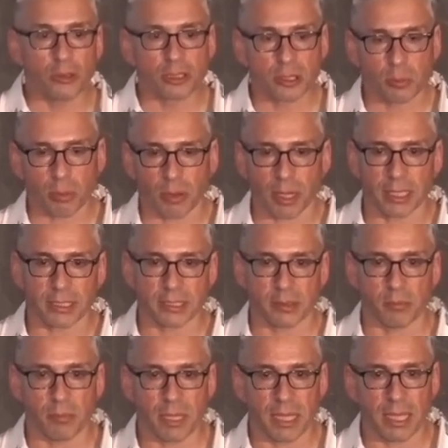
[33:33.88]
surprise to
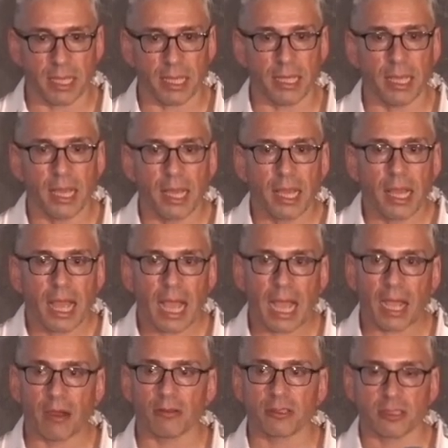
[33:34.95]
me
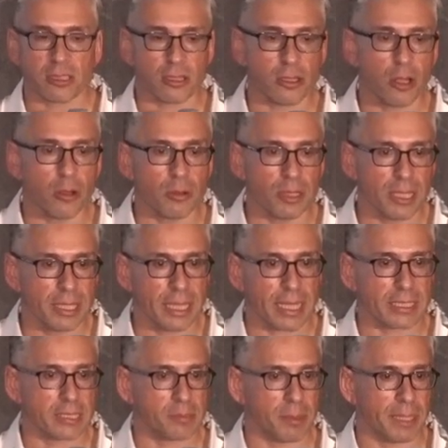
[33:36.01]
how slowly
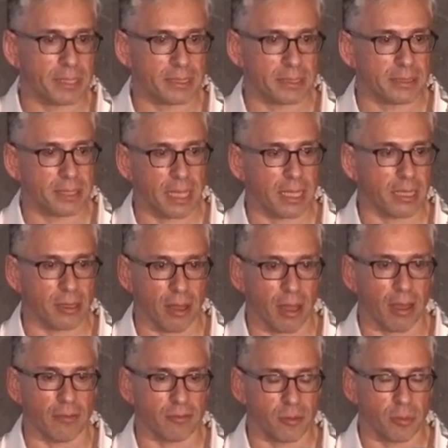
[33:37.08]
that space has taken
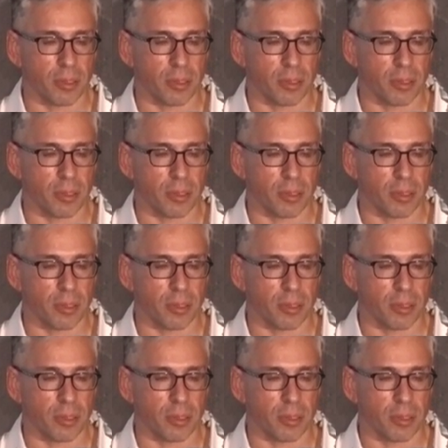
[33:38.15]
off, to be